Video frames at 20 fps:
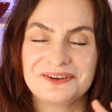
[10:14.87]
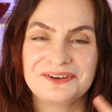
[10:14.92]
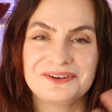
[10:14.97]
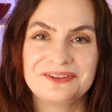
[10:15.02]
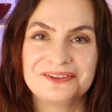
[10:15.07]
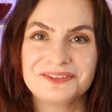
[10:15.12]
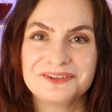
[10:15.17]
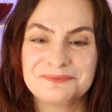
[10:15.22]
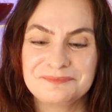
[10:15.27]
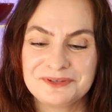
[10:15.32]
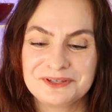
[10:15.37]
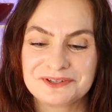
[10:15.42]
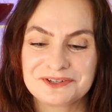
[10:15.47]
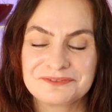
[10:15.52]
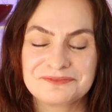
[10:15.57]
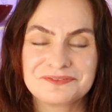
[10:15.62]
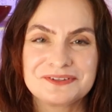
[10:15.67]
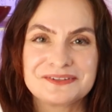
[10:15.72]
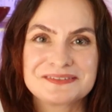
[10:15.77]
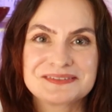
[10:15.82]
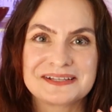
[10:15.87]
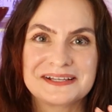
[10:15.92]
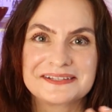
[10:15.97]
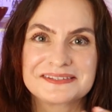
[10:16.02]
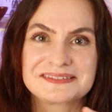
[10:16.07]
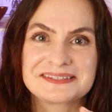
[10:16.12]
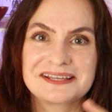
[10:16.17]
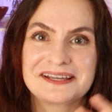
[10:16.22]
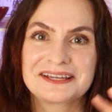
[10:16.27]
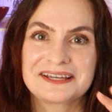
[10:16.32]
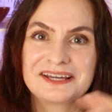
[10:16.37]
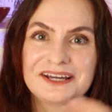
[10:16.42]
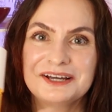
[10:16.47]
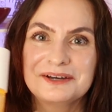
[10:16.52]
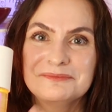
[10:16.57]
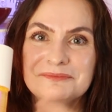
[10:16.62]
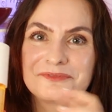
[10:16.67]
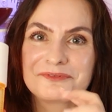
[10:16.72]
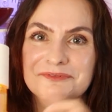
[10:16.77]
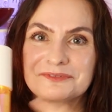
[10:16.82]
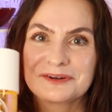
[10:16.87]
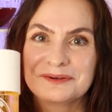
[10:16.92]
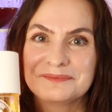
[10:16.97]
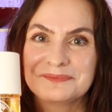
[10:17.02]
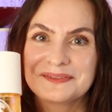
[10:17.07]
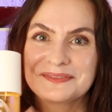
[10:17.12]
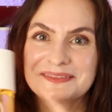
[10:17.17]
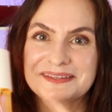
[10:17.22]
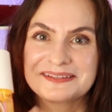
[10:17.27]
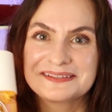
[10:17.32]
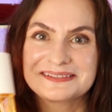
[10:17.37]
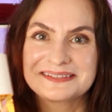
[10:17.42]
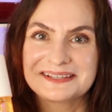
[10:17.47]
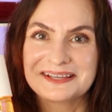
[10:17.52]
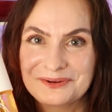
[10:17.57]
all the beautiful scents that come from this